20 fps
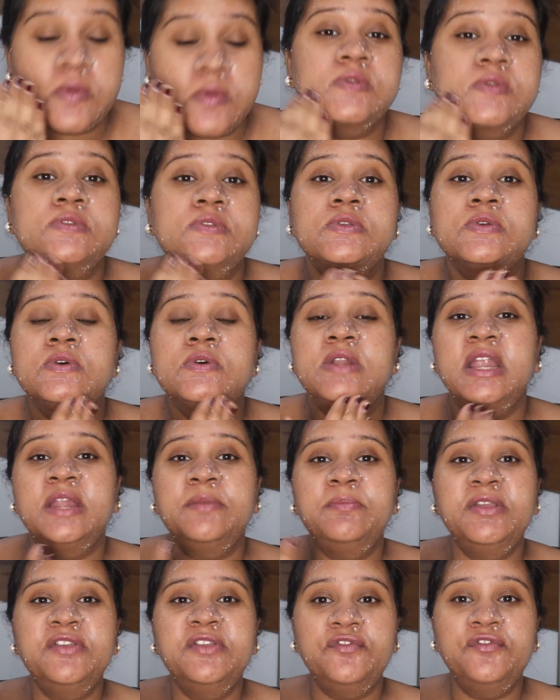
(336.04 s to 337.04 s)
So
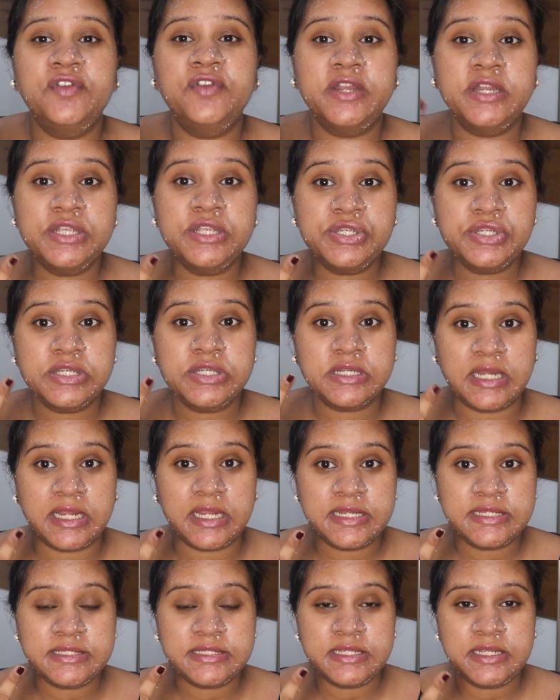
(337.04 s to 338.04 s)
let me finish
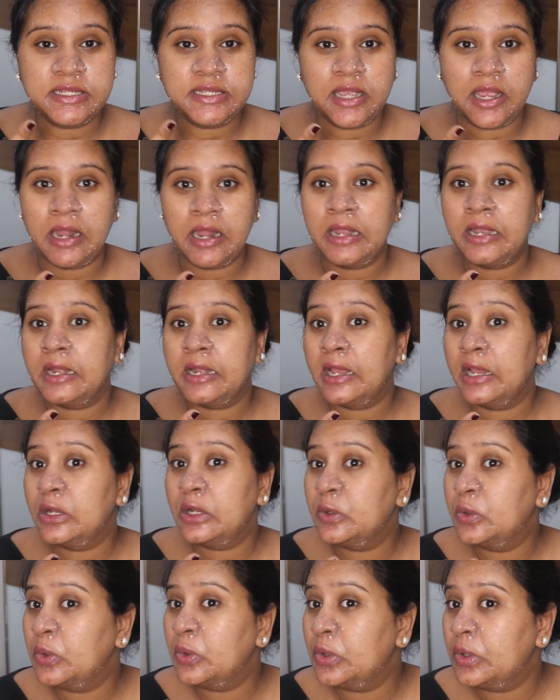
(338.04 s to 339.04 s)
cleansing and
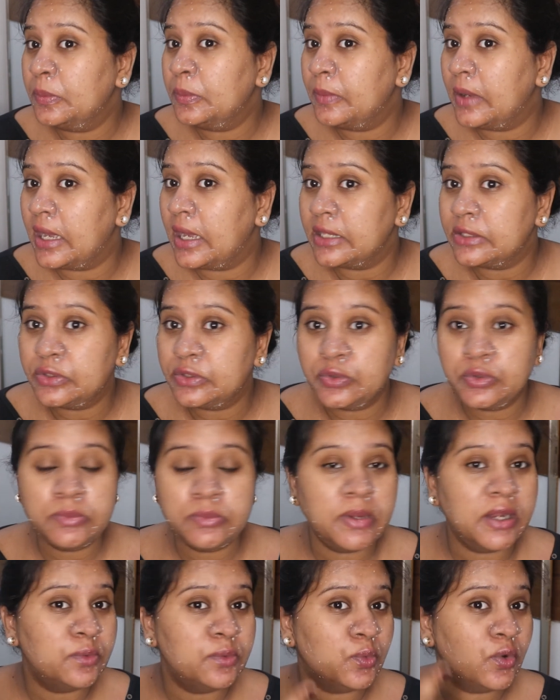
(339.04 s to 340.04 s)
I'll go to
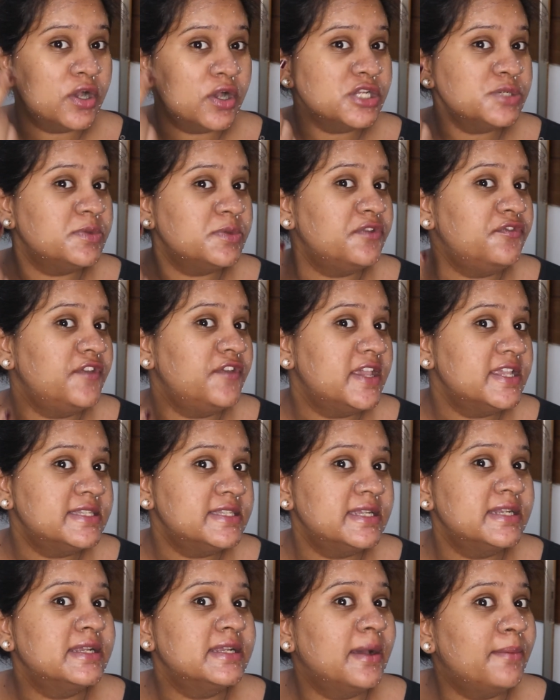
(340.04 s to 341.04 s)
bathroom and wash my face
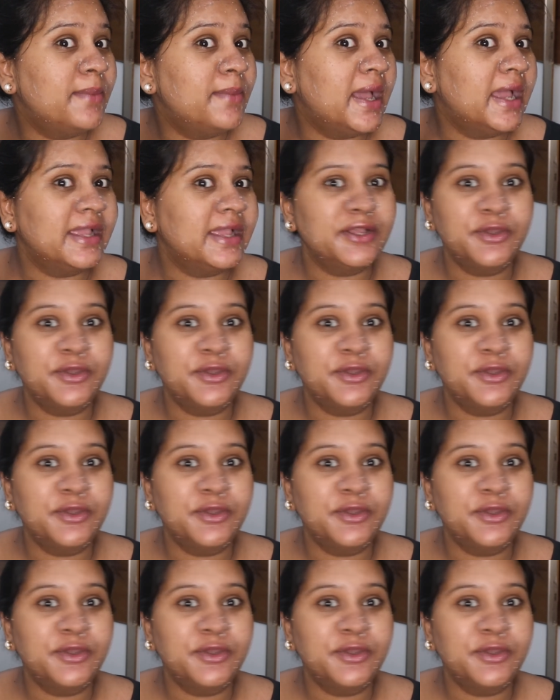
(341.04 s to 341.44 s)
and come back.